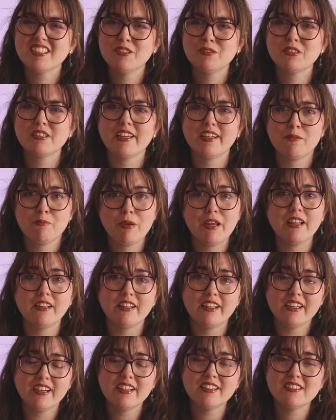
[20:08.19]
It was like
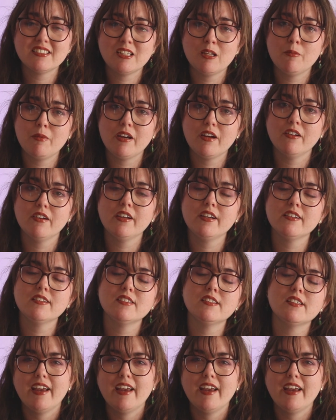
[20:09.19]
pilling in some areas,